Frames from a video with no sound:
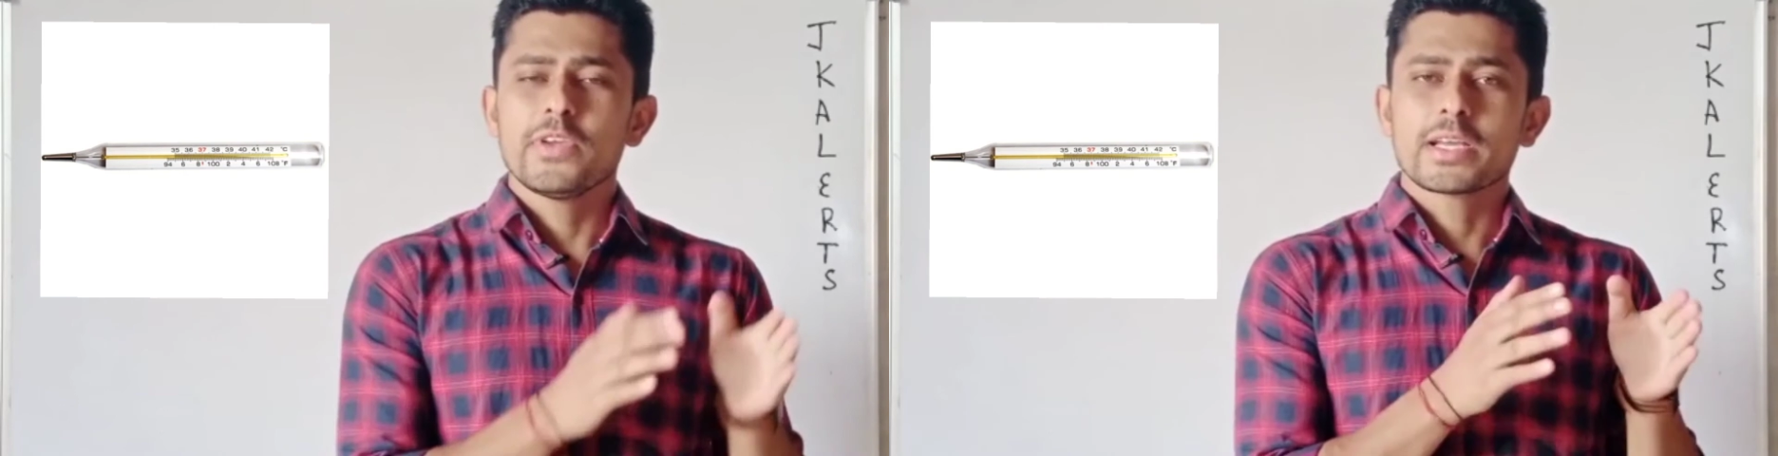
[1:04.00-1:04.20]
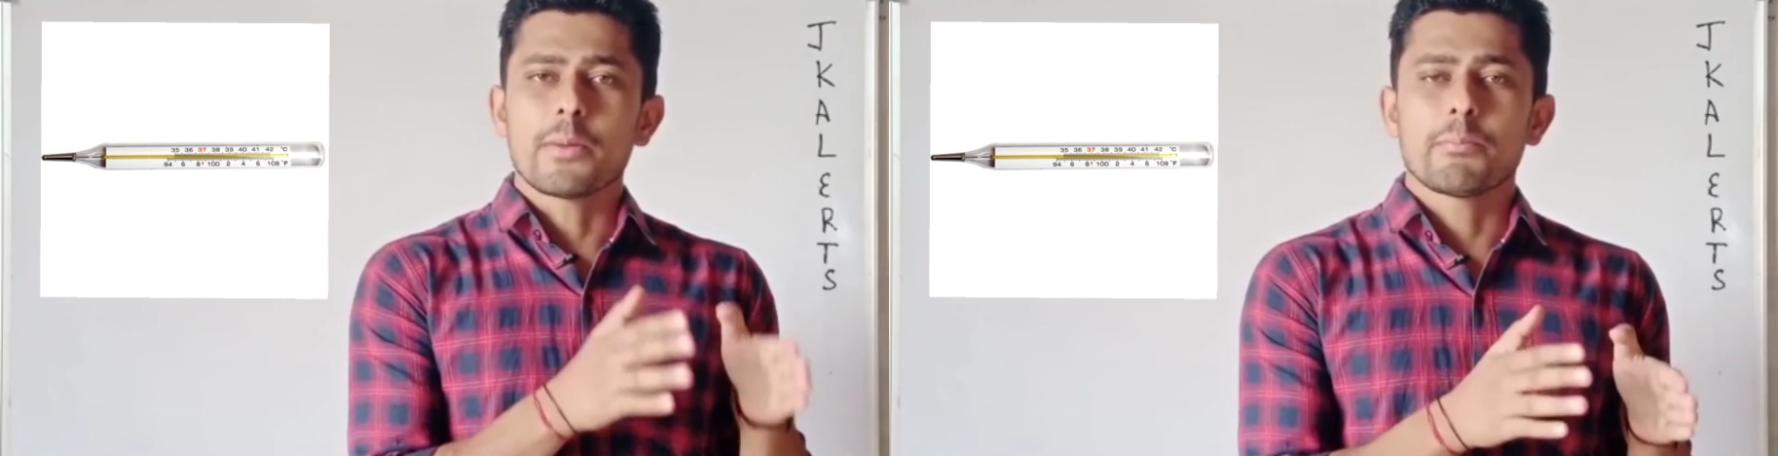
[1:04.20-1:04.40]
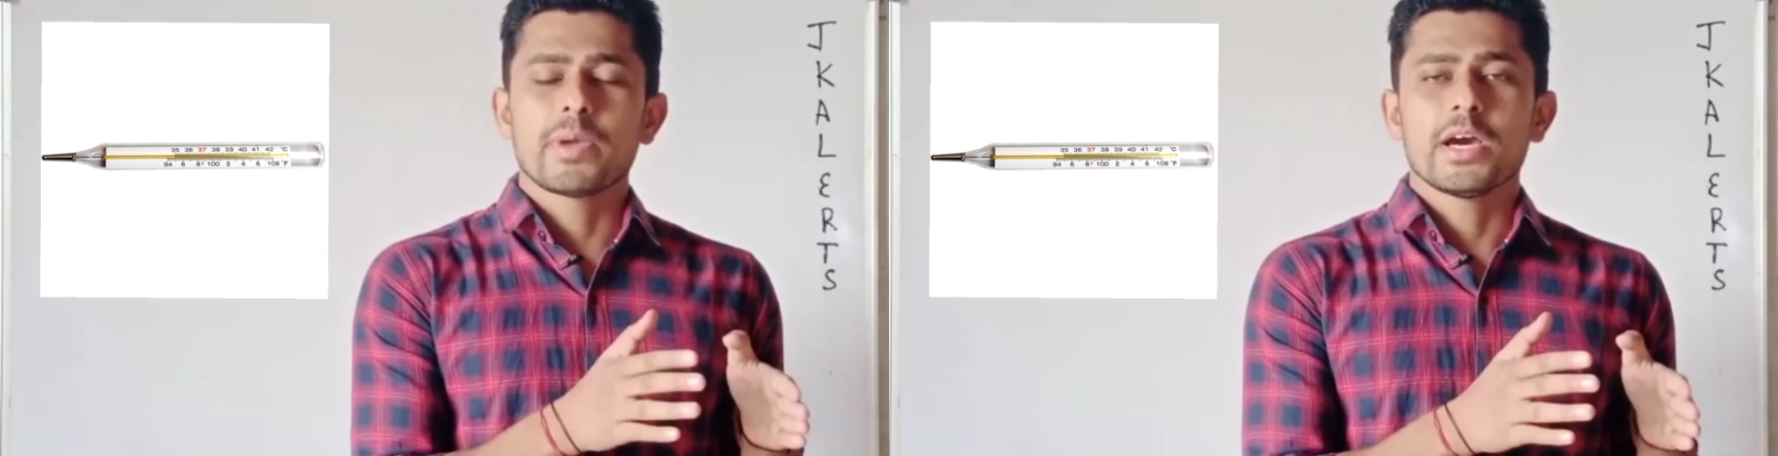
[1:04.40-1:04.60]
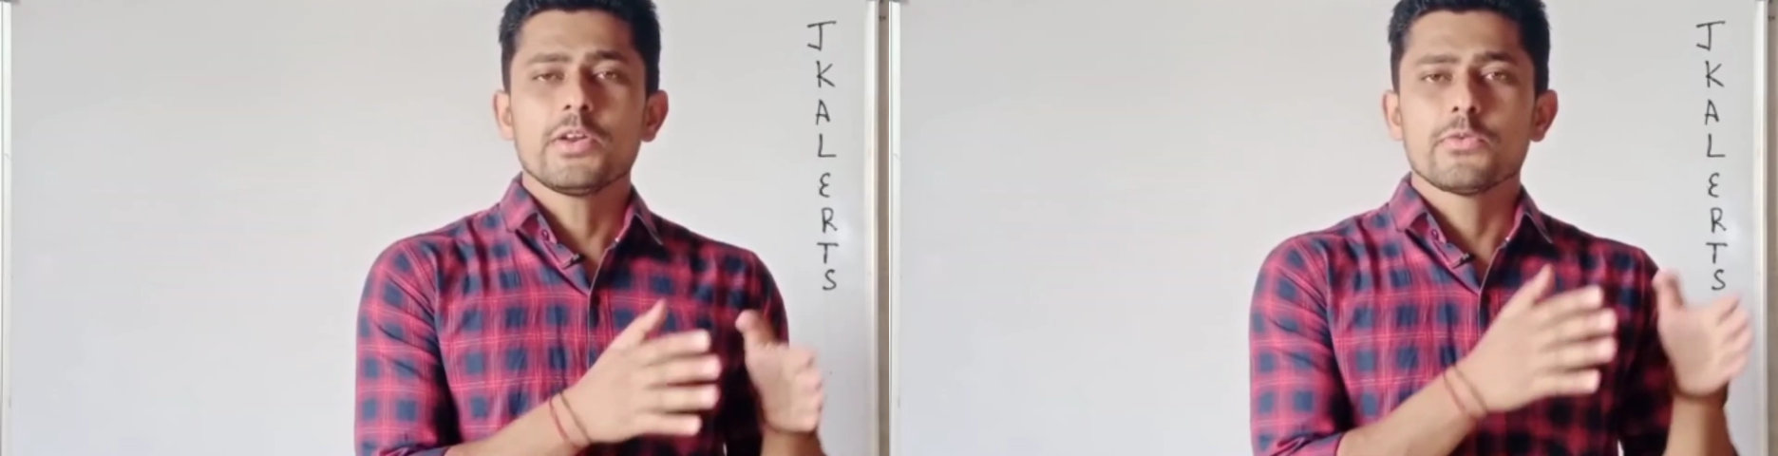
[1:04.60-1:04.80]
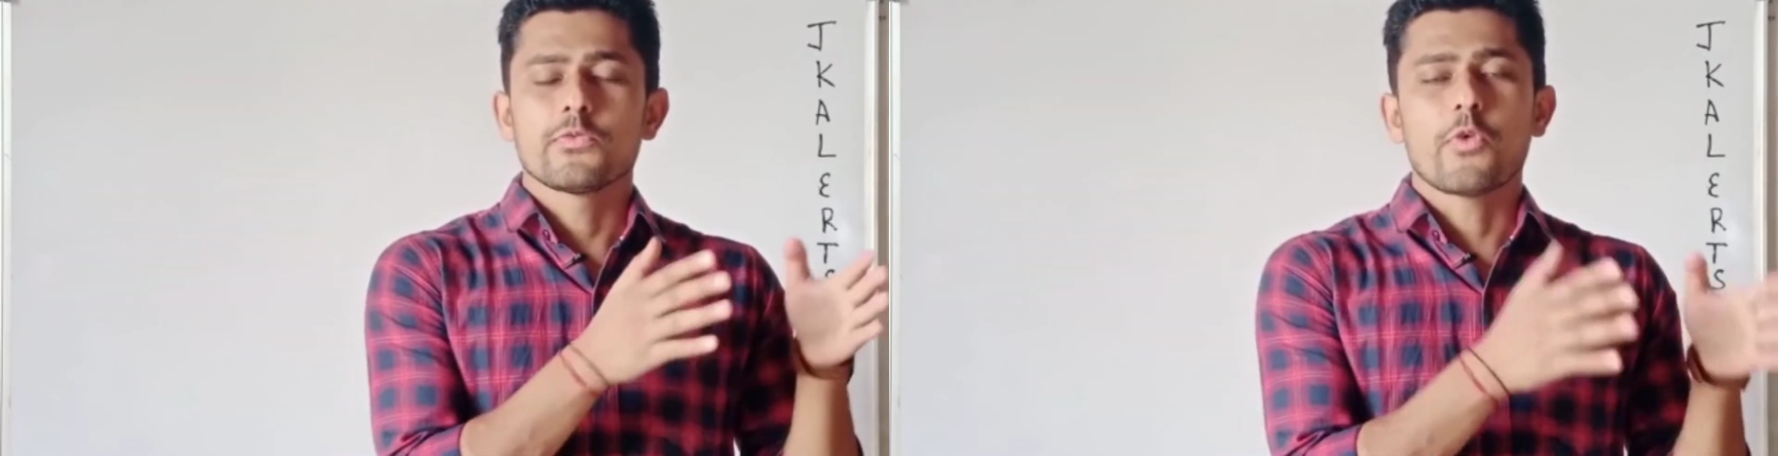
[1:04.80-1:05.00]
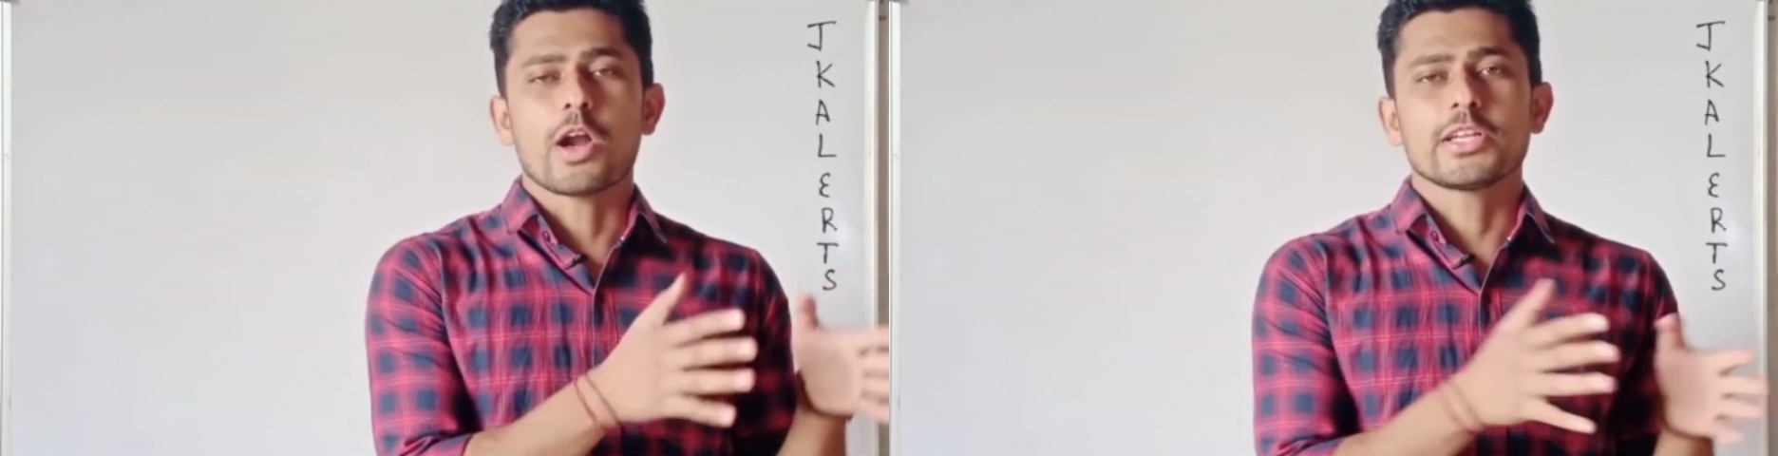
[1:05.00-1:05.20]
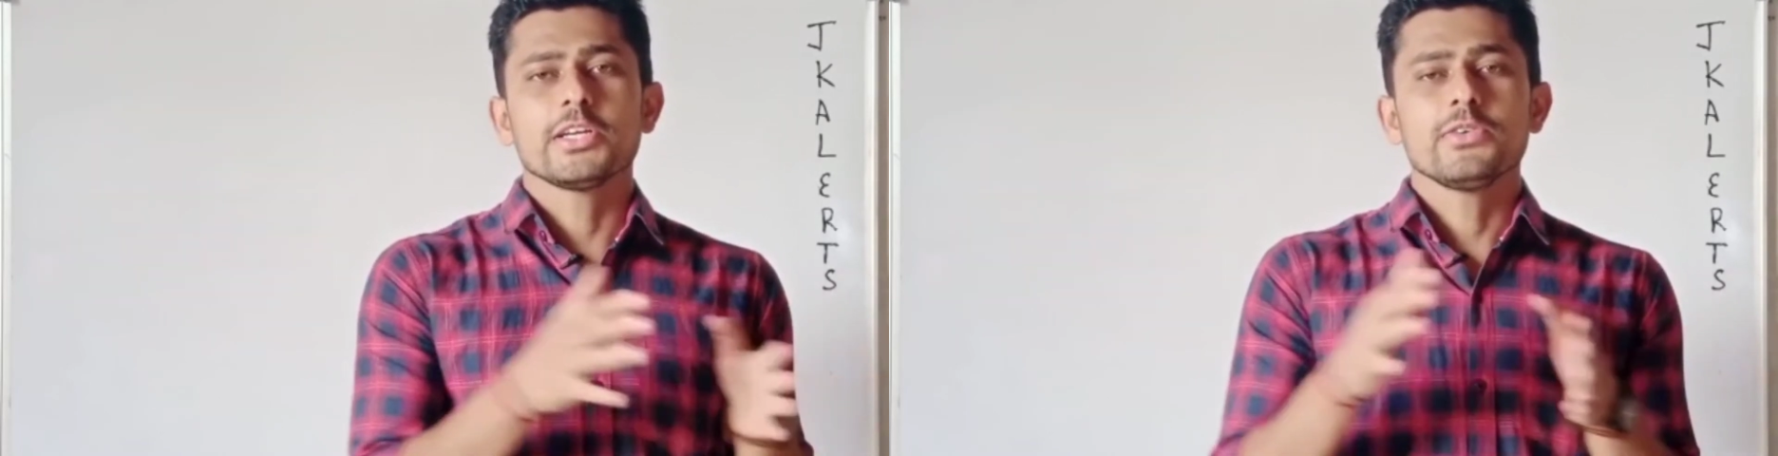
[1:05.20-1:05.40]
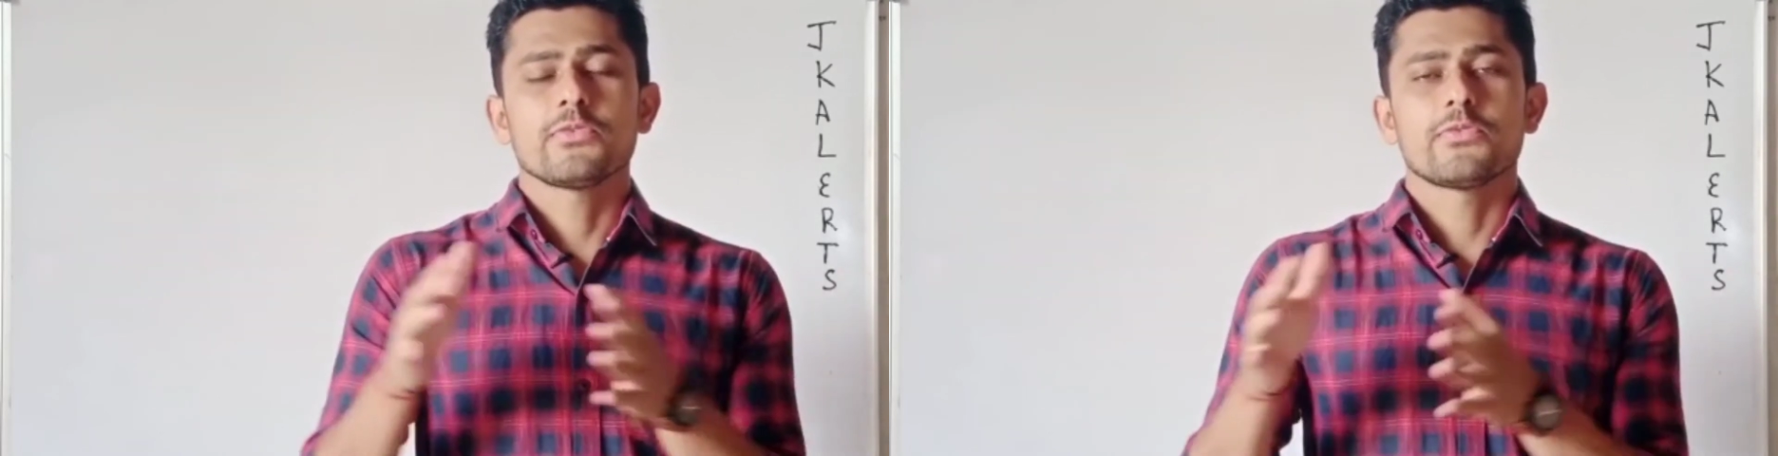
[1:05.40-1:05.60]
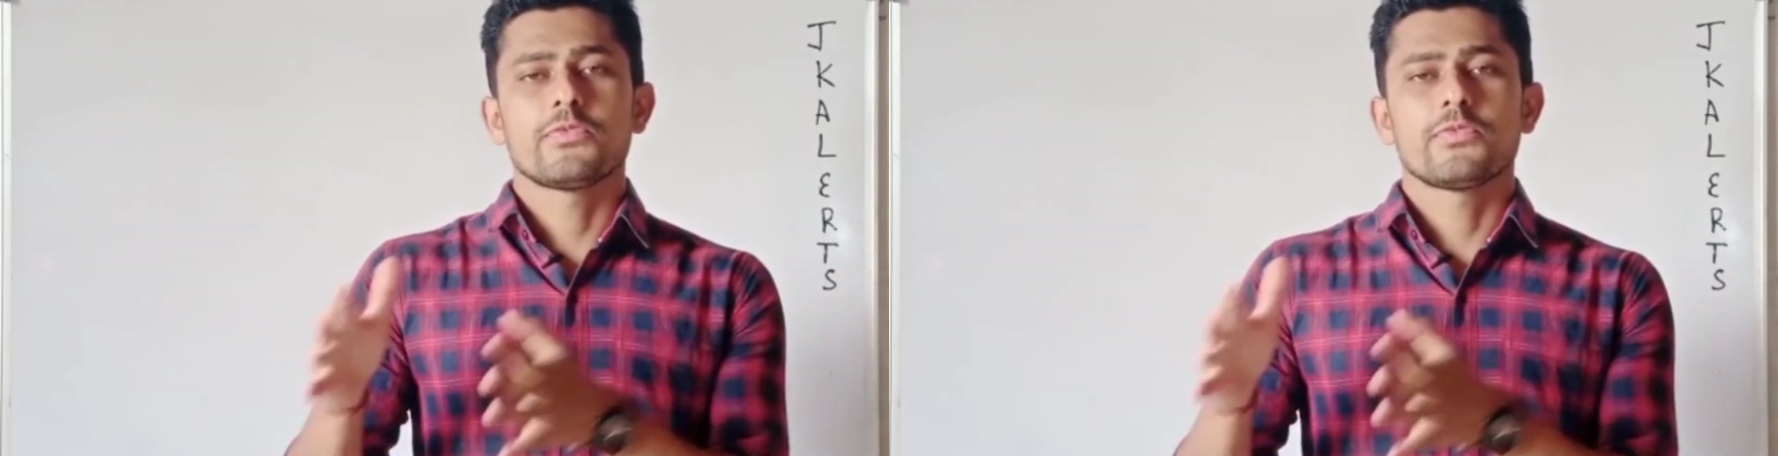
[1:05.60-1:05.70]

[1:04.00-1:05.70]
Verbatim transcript: we compare water